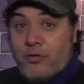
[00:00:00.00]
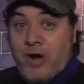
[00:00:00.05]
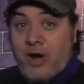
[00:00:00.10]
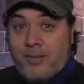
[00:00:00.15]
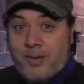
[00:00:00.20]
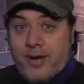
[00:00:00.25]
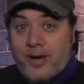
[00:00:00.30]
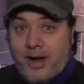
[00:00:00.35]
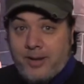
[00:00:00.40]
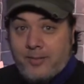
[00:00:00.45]

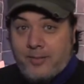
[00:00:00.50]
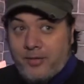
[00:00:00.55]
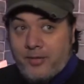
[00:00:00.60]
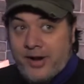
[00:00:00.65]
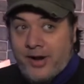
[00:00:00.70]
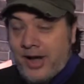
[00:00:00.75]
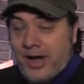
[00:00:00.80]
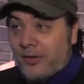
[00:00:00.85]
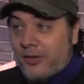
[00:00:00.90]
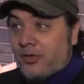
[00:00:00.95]
right behind me
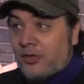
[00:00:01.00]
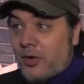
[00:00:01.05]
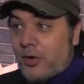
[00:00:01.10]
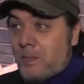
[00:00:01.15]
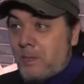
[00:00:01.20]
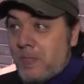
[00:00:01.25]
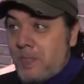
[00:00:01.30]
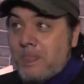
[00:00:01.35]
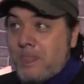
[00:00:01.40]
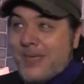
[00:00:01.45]
right now. So
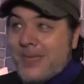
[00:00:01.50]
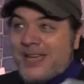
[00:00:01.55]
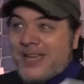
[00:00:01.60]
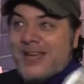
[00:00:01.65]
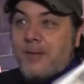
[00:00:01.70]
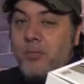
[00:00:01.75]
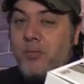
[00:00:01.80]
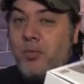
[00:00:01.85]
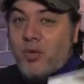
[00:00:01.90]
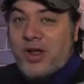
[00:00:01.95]

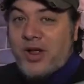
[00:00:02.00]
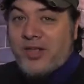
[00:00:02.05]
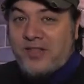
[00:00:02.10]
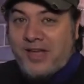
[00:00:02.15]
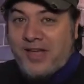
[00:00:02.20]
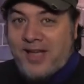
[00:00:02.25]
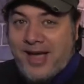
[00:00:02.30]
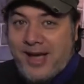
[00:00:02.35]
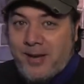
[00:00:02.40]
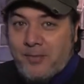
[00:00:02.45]
bring
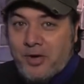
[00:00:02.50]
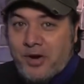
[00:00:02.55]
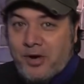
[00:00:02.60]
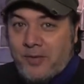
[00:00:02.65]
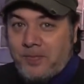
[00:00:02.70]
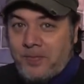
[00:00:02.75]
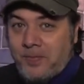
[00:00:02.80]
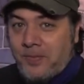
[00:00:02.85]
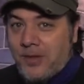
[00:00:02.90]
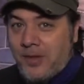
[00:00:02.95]
the
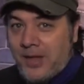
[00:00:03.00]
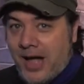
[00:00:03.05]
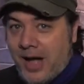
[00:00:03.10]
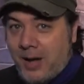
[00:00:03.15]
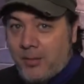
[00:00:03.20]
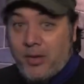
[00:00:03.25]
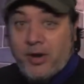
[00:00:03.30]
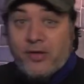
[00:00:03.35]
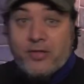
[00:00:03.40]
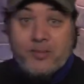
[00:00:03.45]
camera,
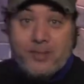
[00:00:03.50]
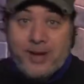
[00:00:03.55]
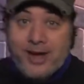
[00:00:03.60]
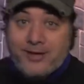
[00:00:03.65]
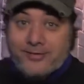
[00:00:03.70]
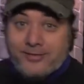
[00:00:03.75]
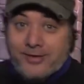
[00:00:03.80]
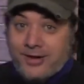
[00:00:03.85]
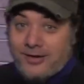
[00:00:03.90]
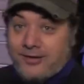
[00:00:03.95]
I'll bring the
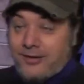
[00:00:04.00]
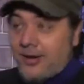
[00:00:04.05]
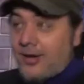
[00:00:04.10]
basket.